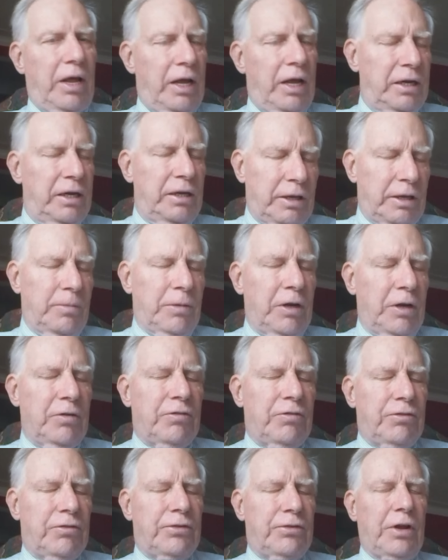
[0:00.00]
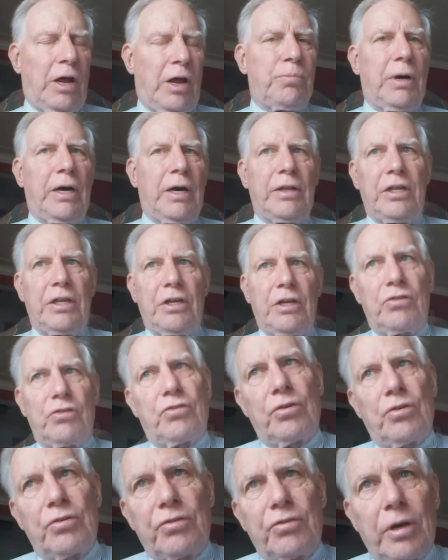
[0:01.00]
any limit set by the
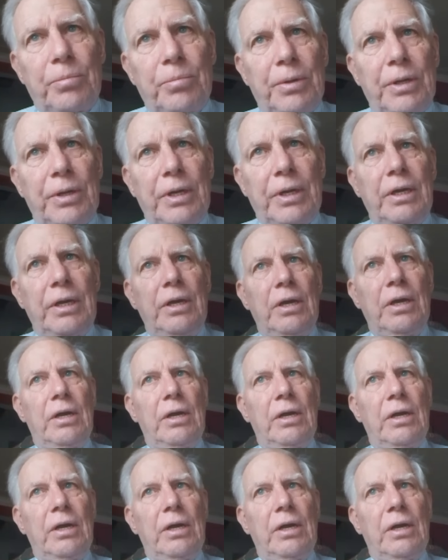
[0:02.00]
insurance company.